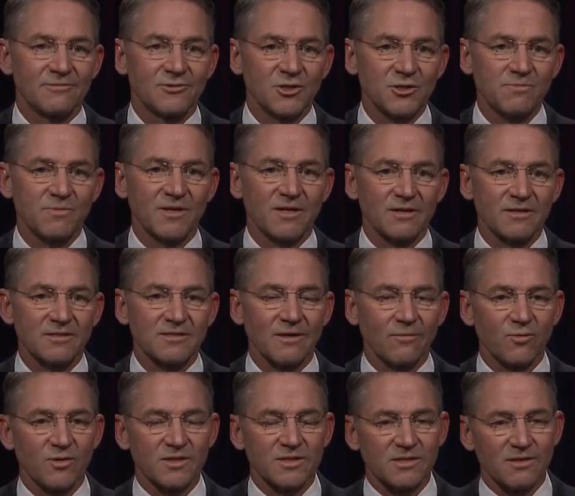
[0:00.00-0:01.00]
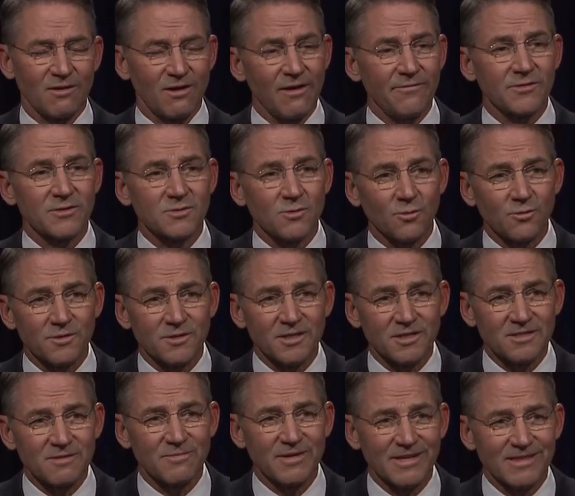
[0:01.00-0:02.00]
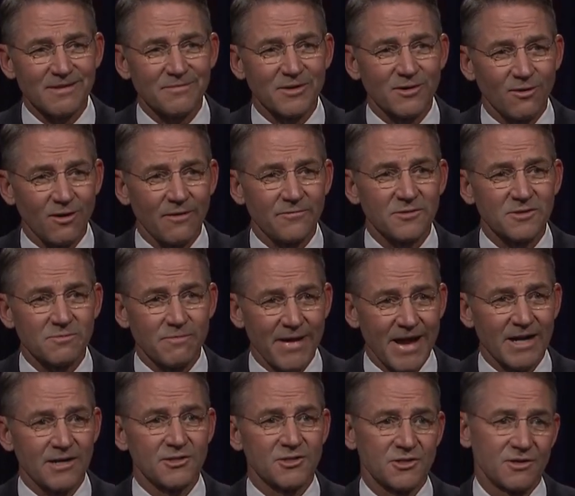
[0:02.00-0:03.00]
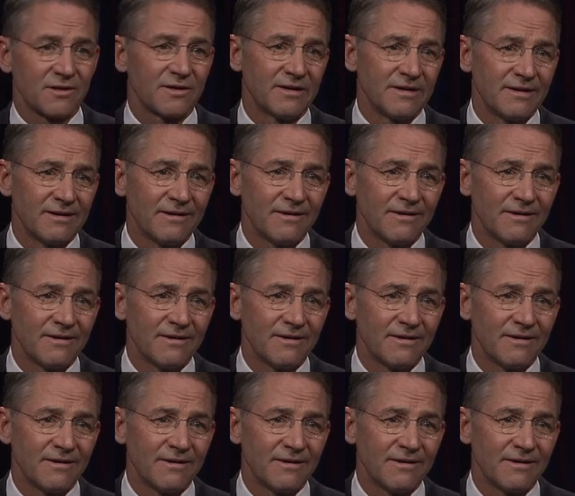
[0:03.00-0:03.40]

just because someone is an office holder doesn't make them an office manager.